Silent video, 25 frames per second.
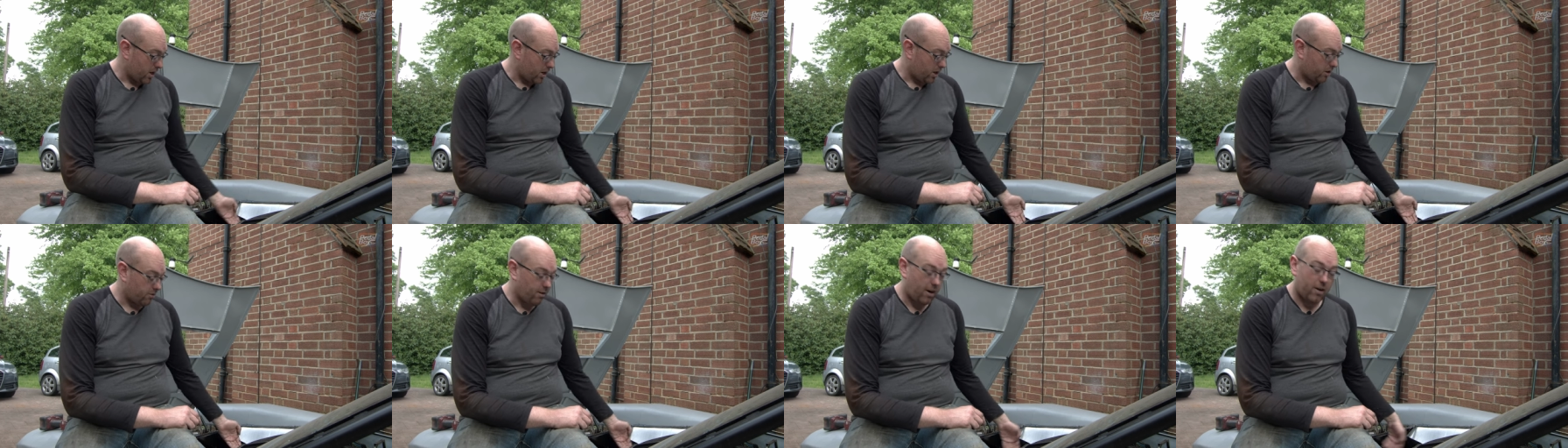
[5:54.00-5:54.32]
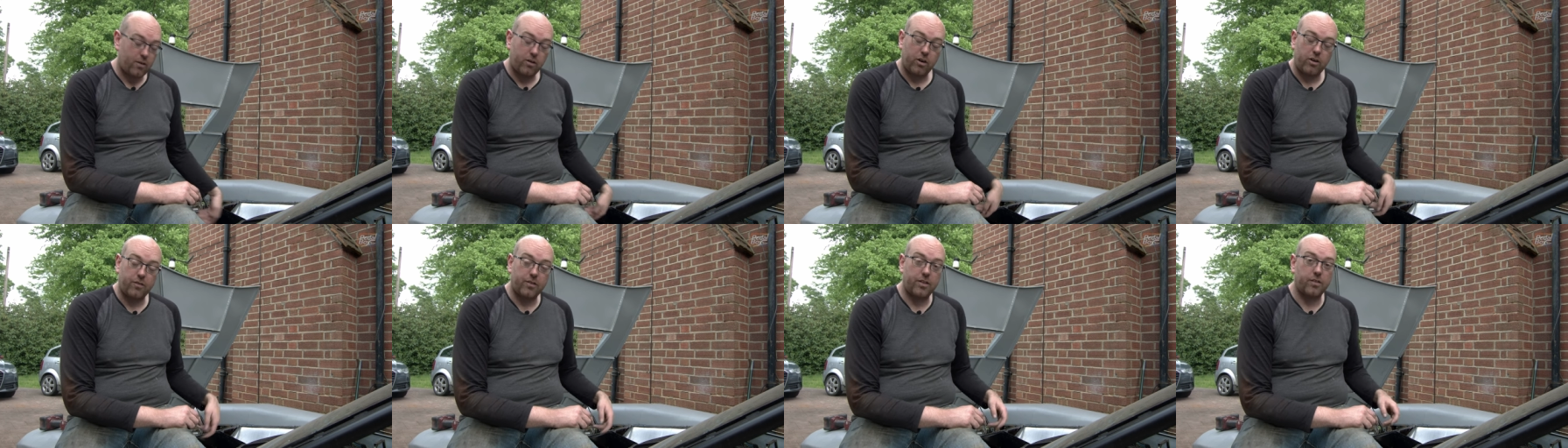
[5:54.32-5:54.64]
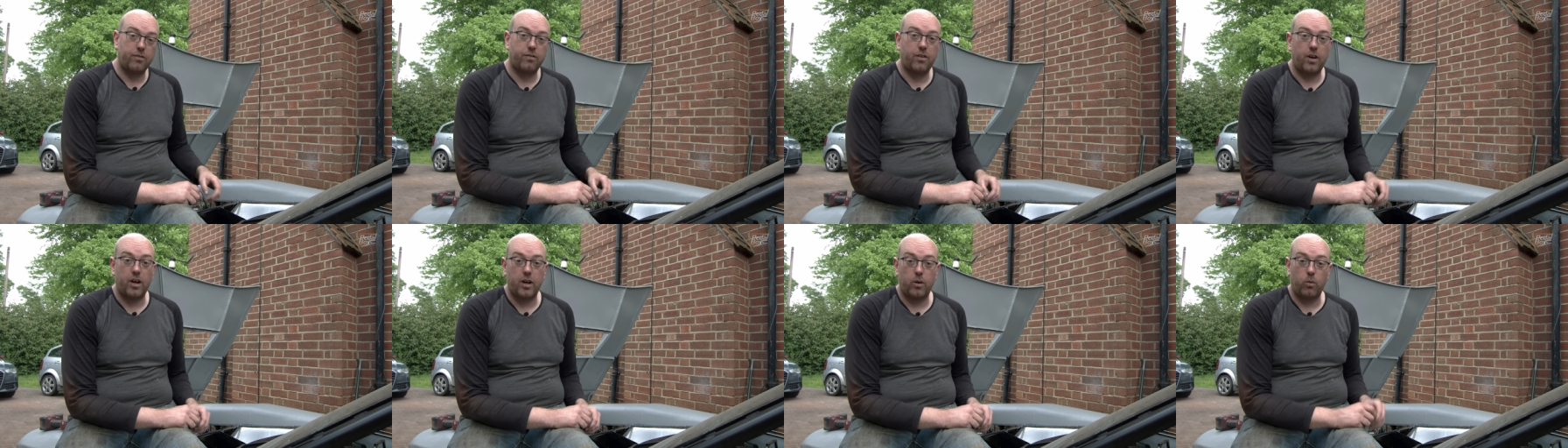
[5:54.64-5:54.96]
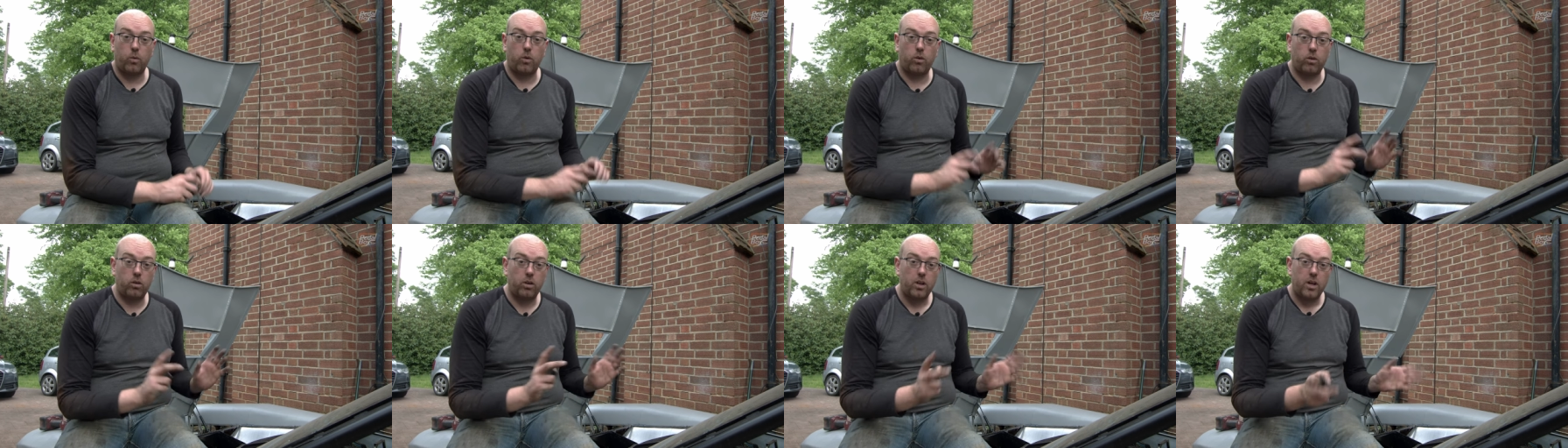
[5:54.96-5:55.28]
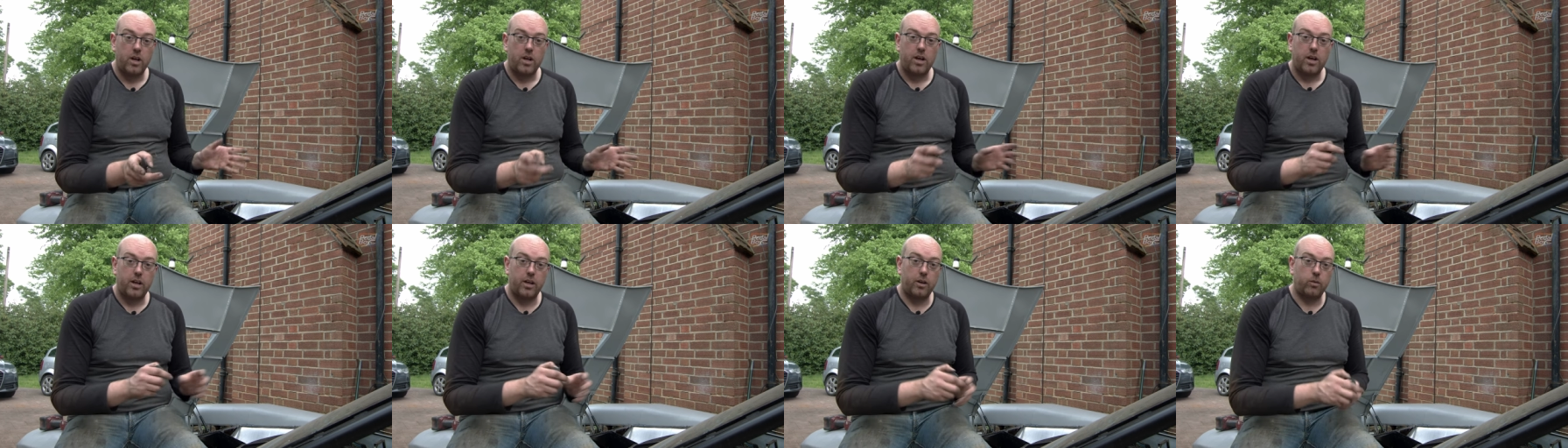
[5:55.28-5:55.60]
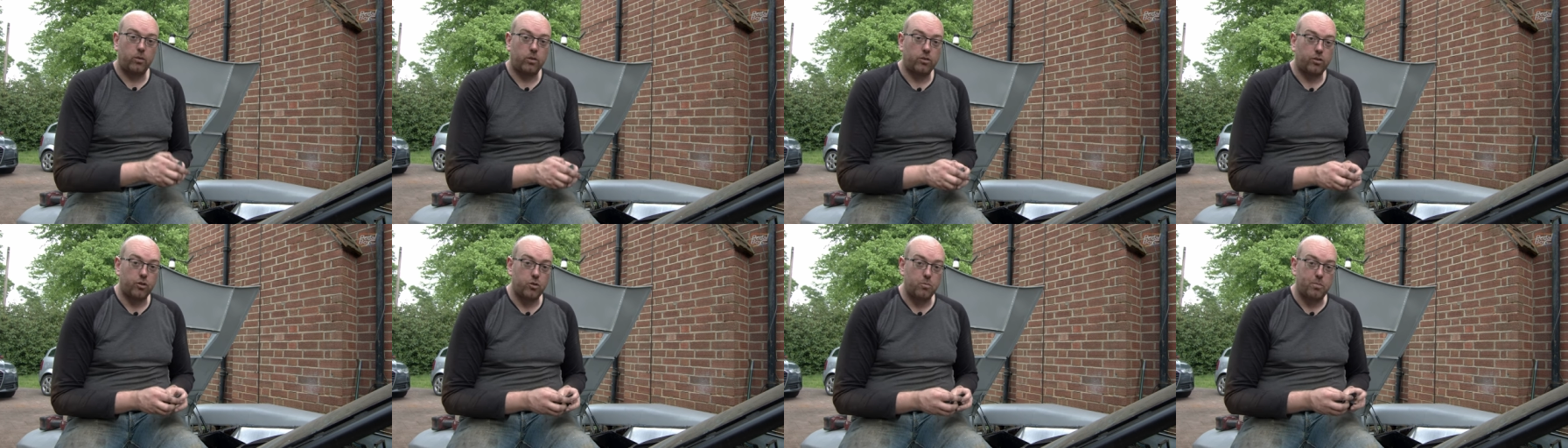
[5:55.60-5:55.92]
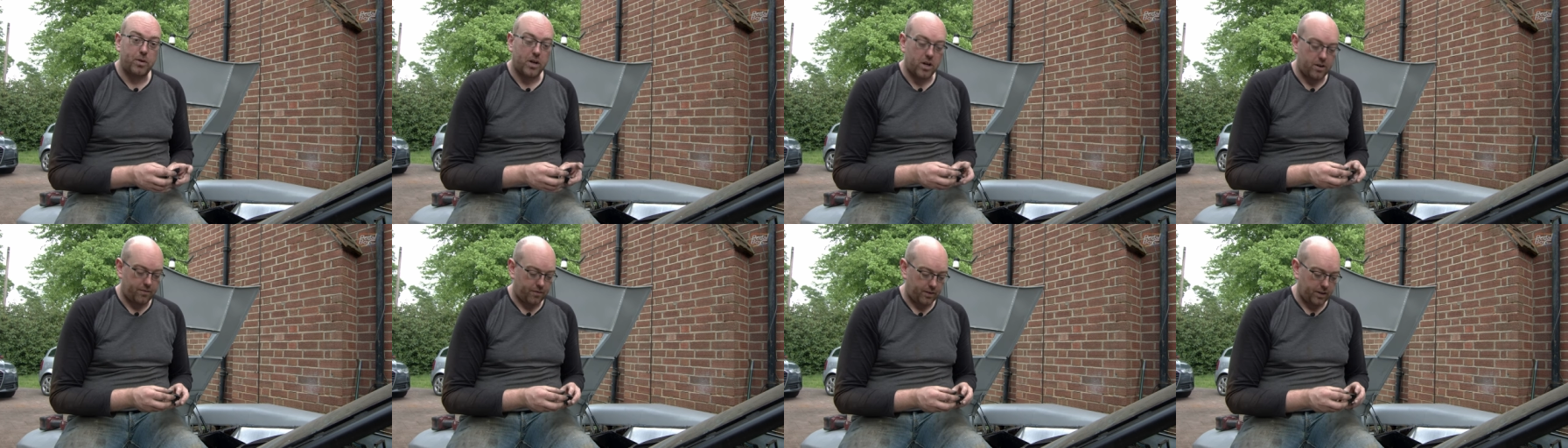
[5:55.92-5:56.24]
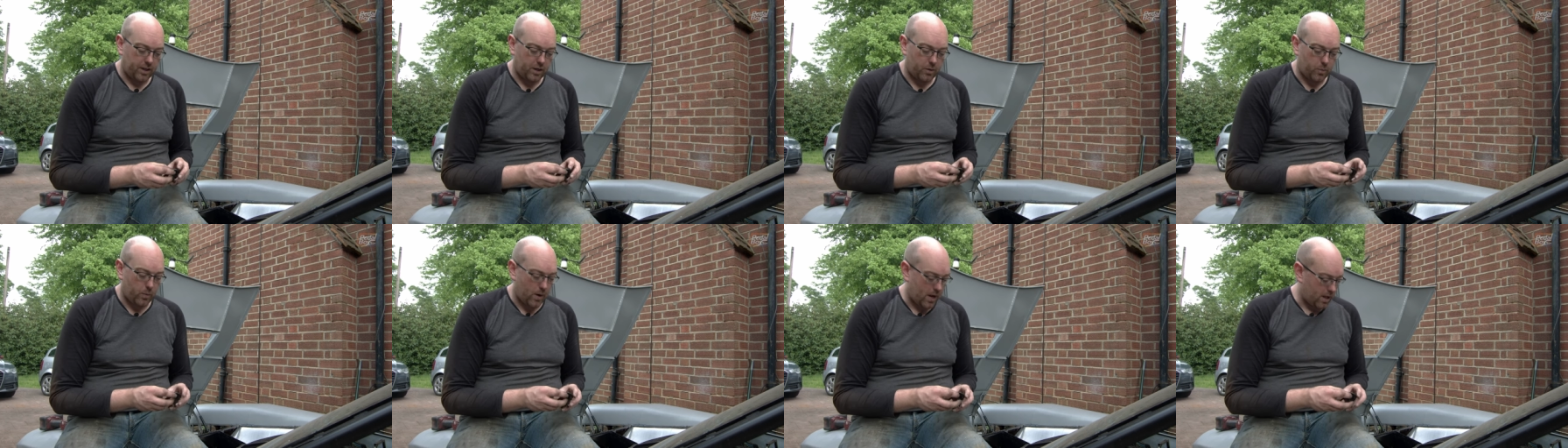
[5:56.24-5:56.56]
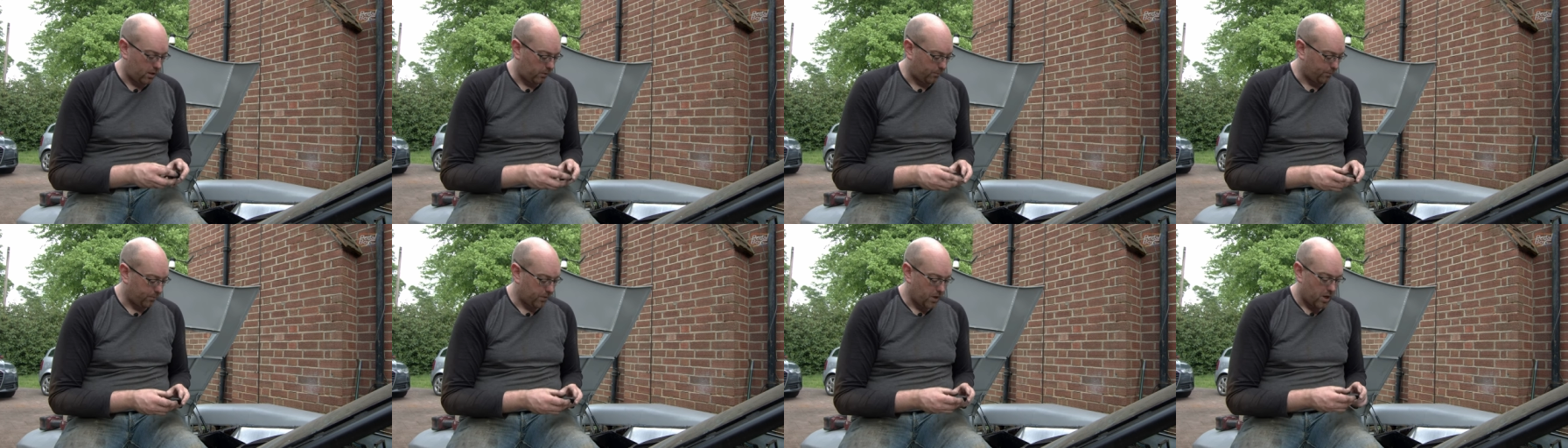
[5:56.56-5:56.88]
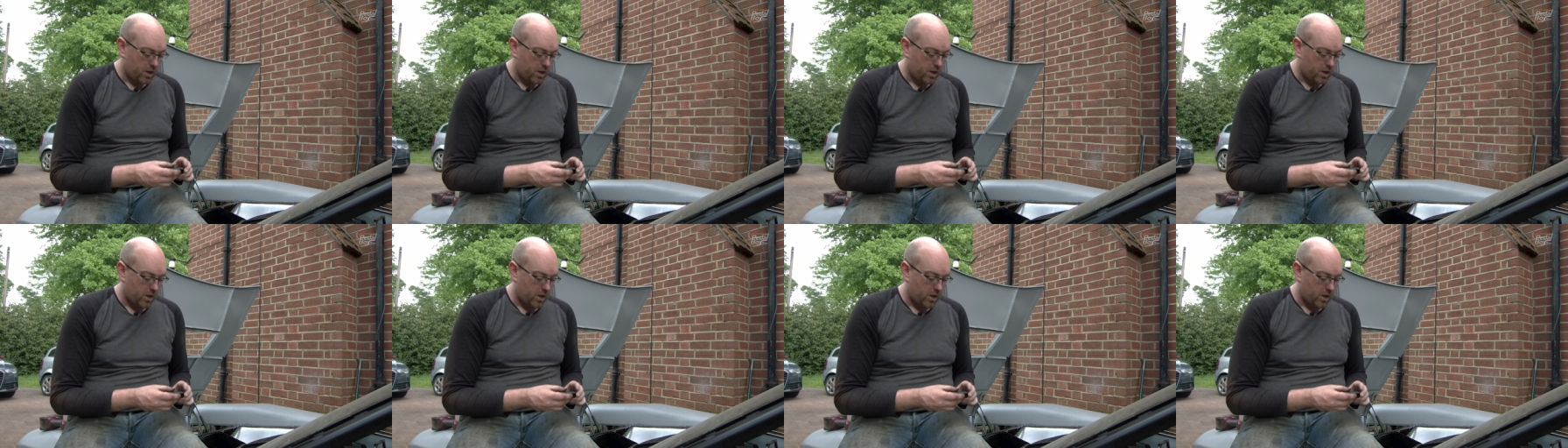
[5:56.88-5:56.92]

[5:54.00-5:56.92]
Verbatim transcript: around over the firewall and it will do perfectly well.